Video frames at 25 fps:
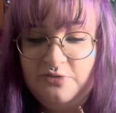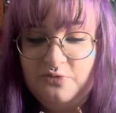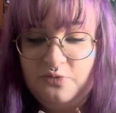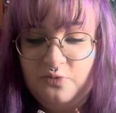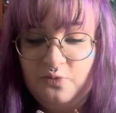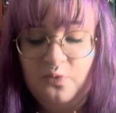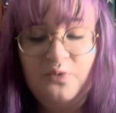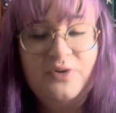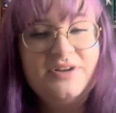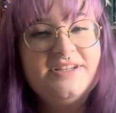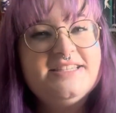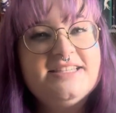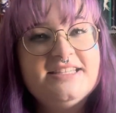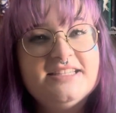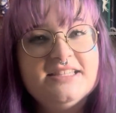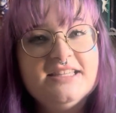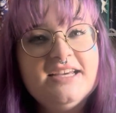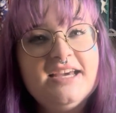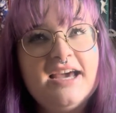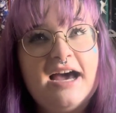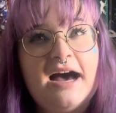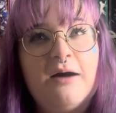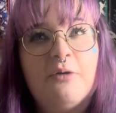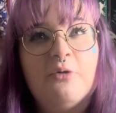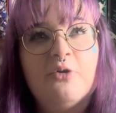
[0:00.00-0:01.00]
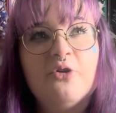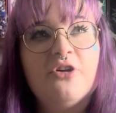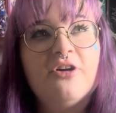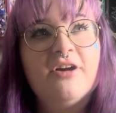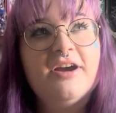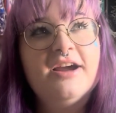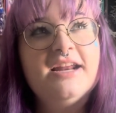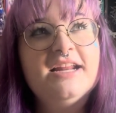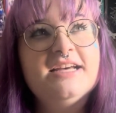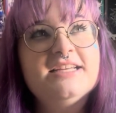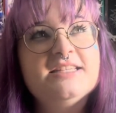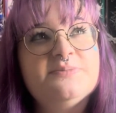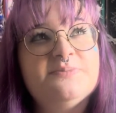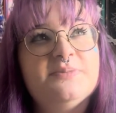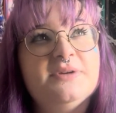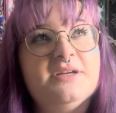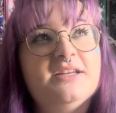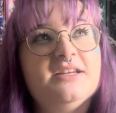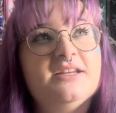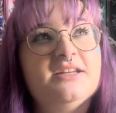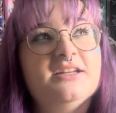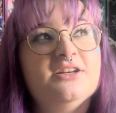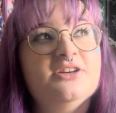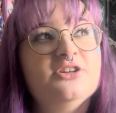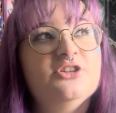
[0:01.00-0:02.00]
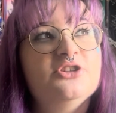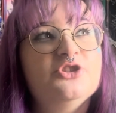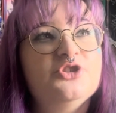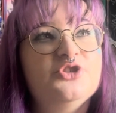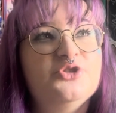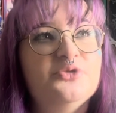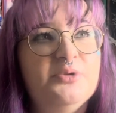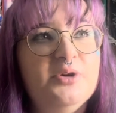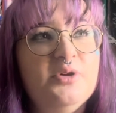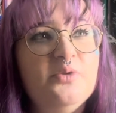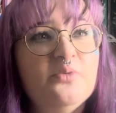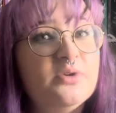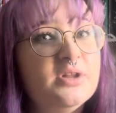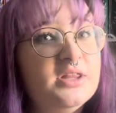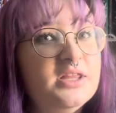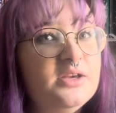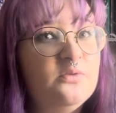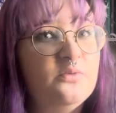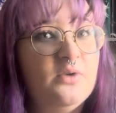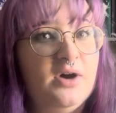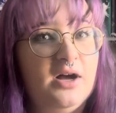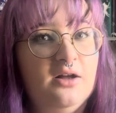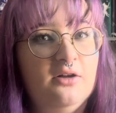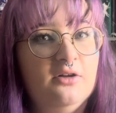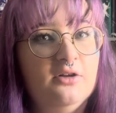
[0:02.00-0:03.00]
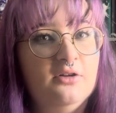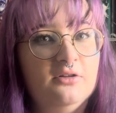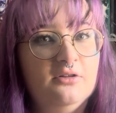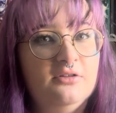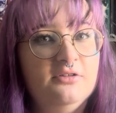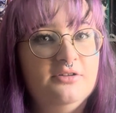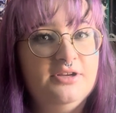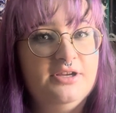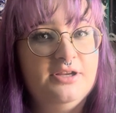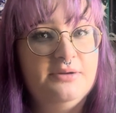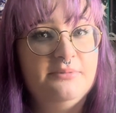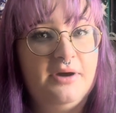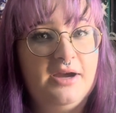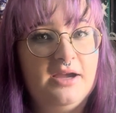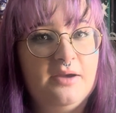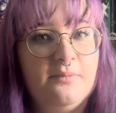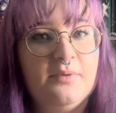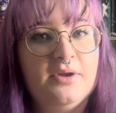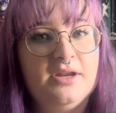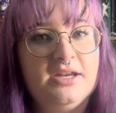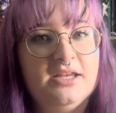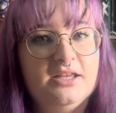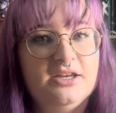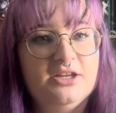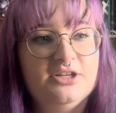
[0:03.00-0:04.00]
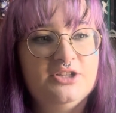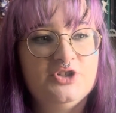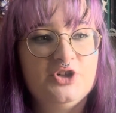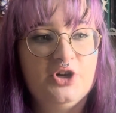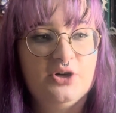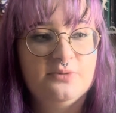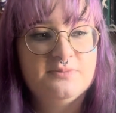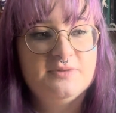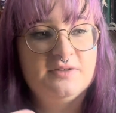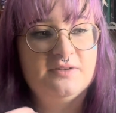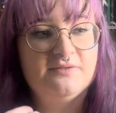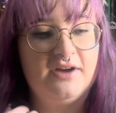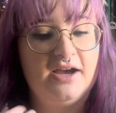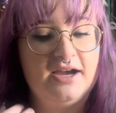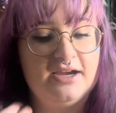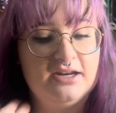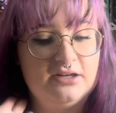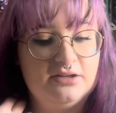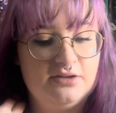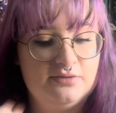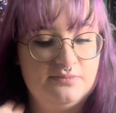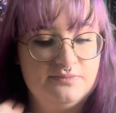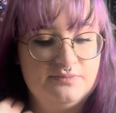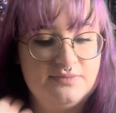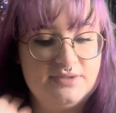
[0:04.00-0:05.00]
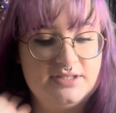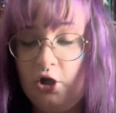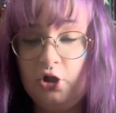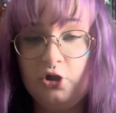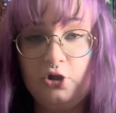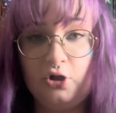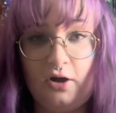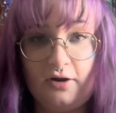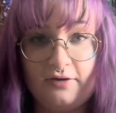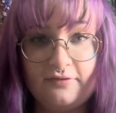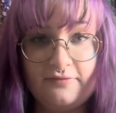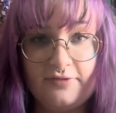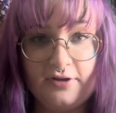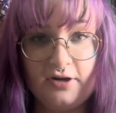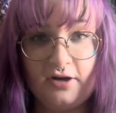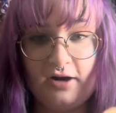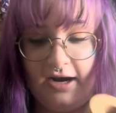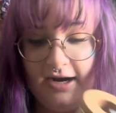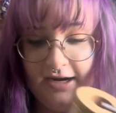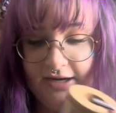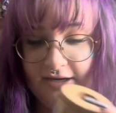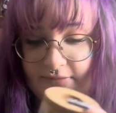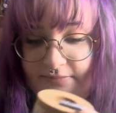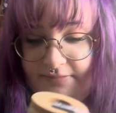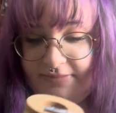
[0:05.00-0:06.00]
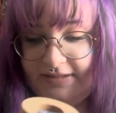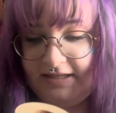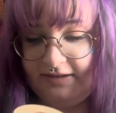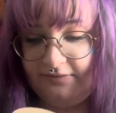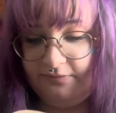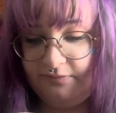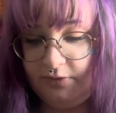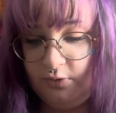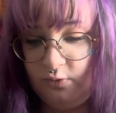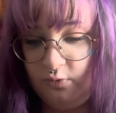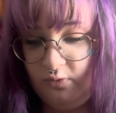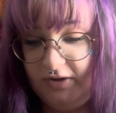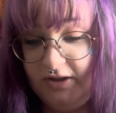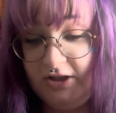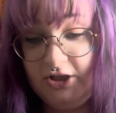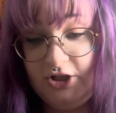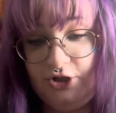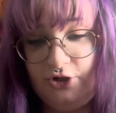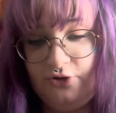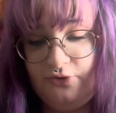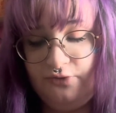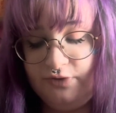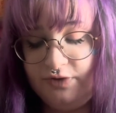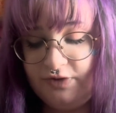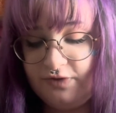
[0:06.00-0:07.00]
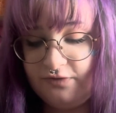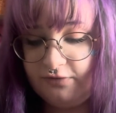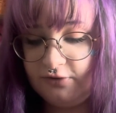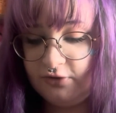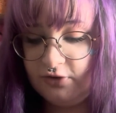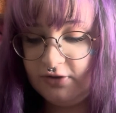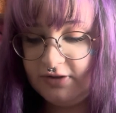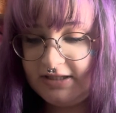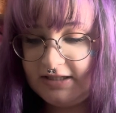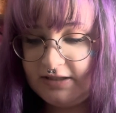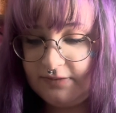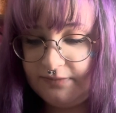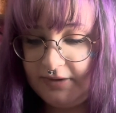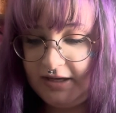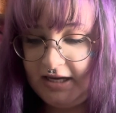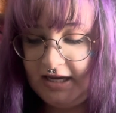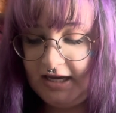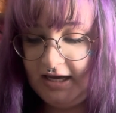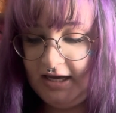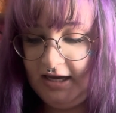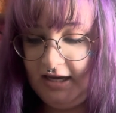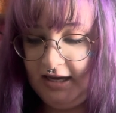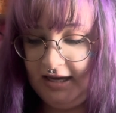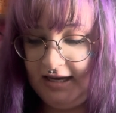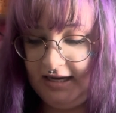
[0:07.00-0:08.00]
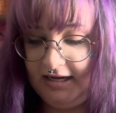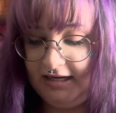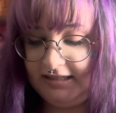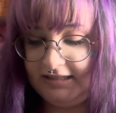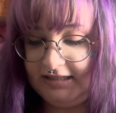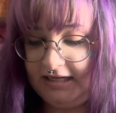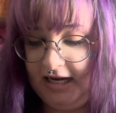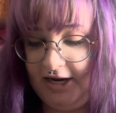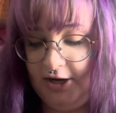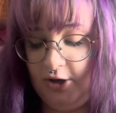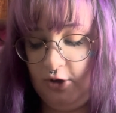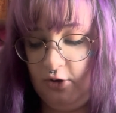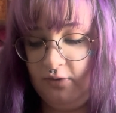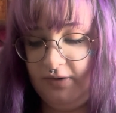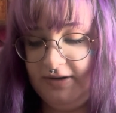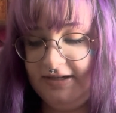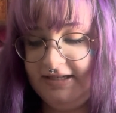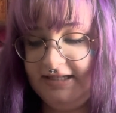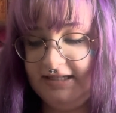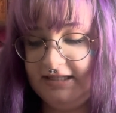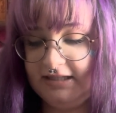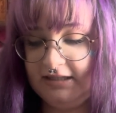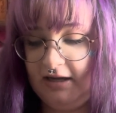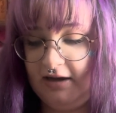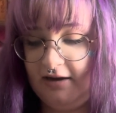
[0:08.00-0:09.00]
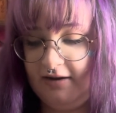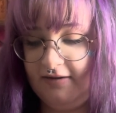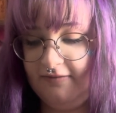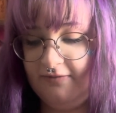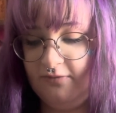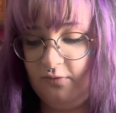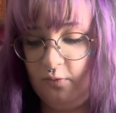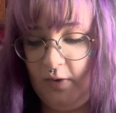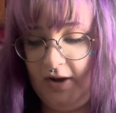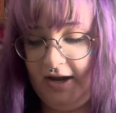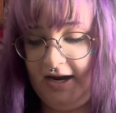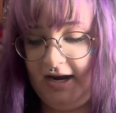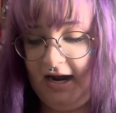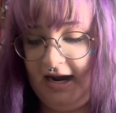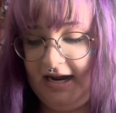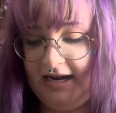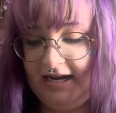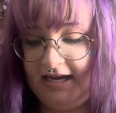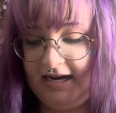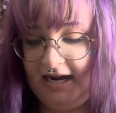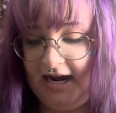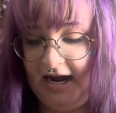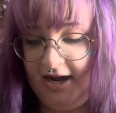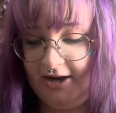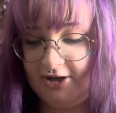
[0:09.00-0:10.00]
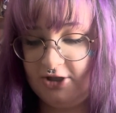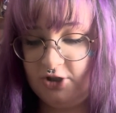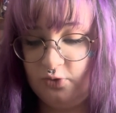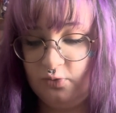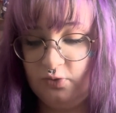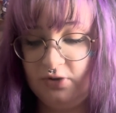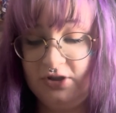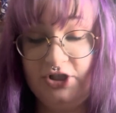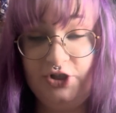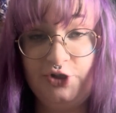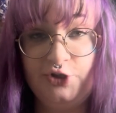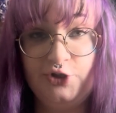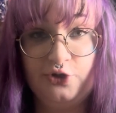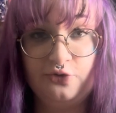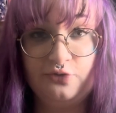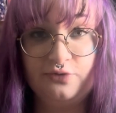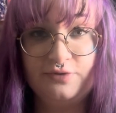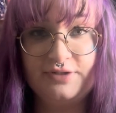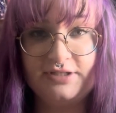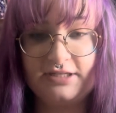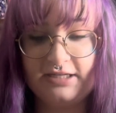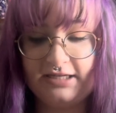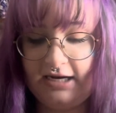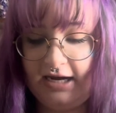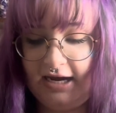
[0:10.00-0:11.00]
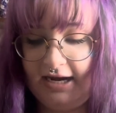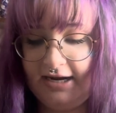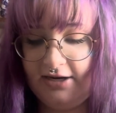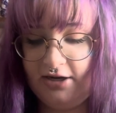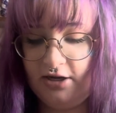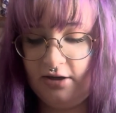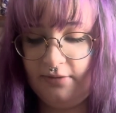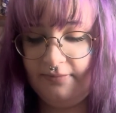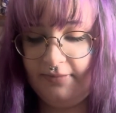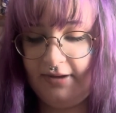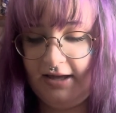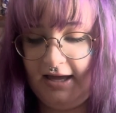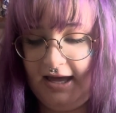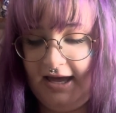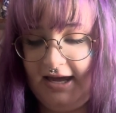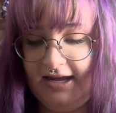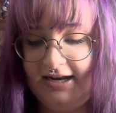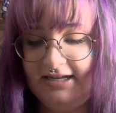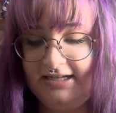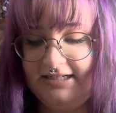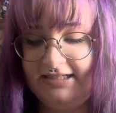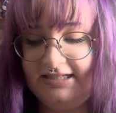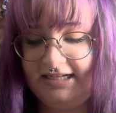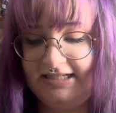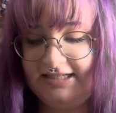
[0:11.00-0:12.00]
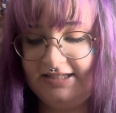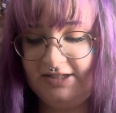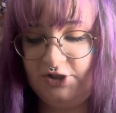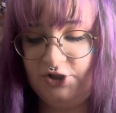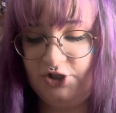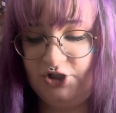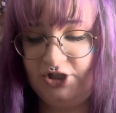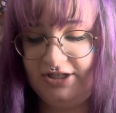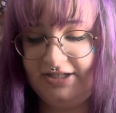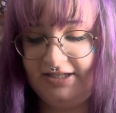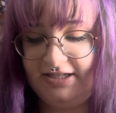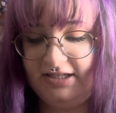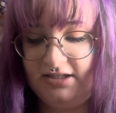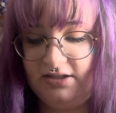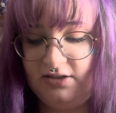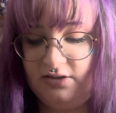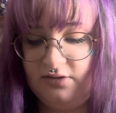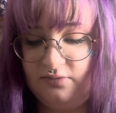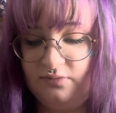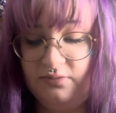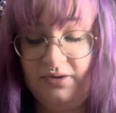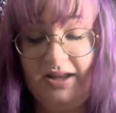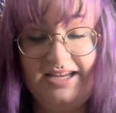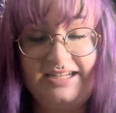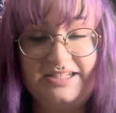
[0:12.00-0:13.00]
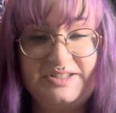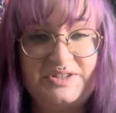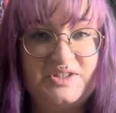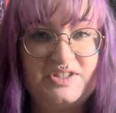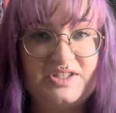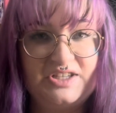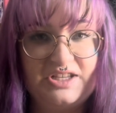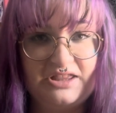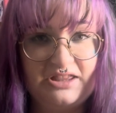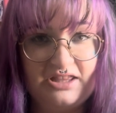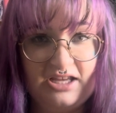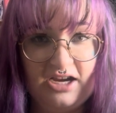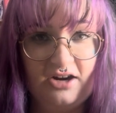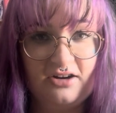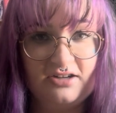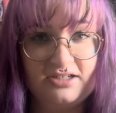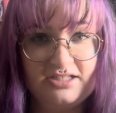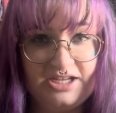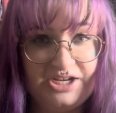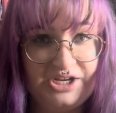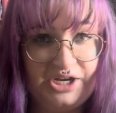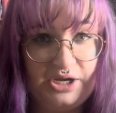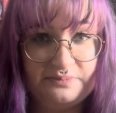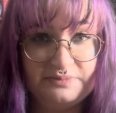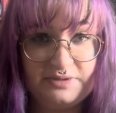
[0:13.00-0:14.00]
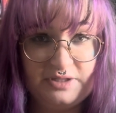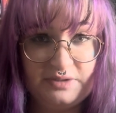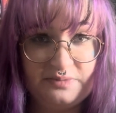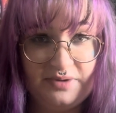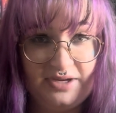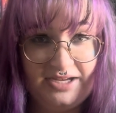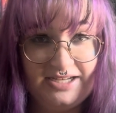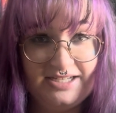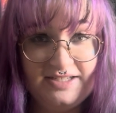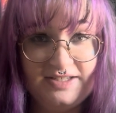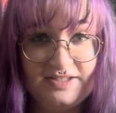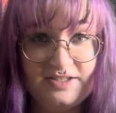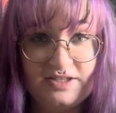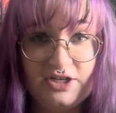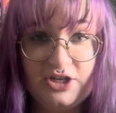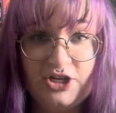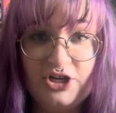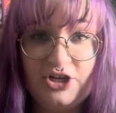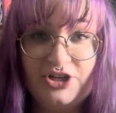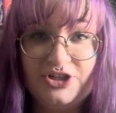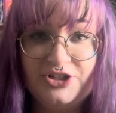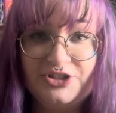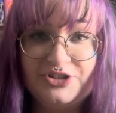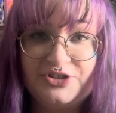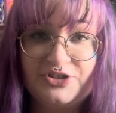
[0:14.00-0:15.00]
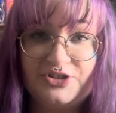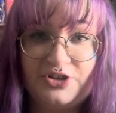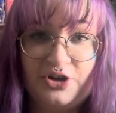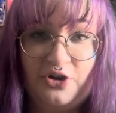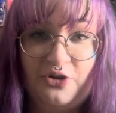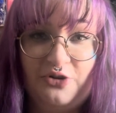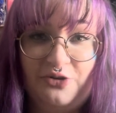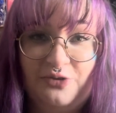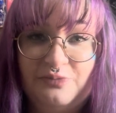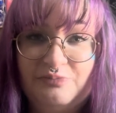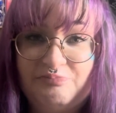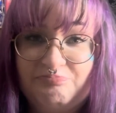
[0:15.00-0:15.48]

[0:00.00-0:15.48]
recently Owlcrate has been doing really well, in my opinion, in terms of items. A lot of their items have been really useful to me, and I always love when I can actually use an item and it doesn't just like sit there and take up space. So